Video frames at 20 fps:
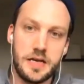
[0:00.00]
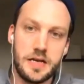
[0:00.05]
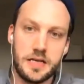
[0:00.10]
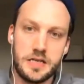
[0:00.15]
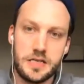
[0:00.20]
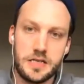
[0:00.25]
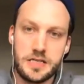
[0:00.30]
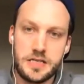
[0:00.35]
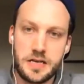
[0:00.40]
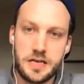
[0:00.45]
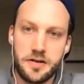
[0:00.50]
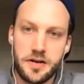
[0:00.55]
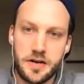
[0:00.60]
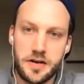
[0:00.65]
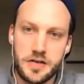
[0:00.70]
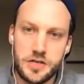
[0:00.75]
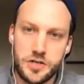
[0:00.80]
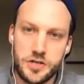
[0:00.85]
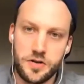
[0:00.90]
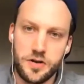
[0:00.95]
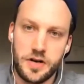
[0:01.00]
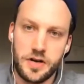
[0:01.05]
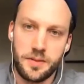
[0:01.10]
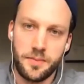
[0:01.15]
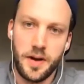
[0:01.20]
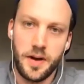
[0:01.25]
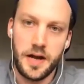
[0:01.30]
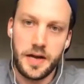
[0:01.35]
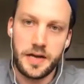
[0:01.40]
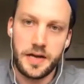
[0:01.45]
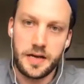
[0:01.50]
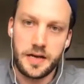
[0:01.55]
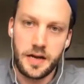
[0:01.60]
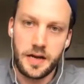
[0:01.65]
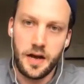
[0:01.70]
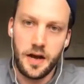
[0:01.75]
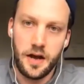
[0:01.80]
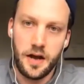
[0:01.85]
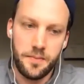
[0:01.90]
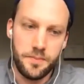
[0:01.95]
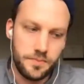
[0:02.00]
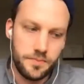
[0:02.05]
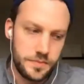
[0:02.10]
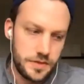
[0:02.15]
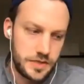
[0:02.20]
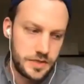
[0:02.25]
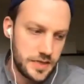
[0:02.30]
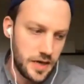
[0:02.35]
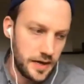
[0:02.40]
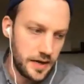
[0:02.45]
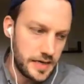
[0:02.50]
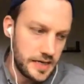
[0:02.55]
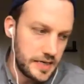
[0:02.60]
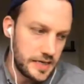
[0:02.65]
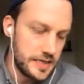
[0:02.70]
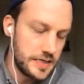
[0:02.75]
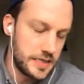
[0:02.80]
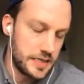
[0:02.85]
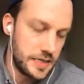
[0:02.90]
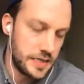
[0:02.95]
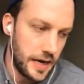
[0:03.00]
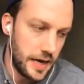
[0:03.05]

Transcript: in Syria during my um, studies,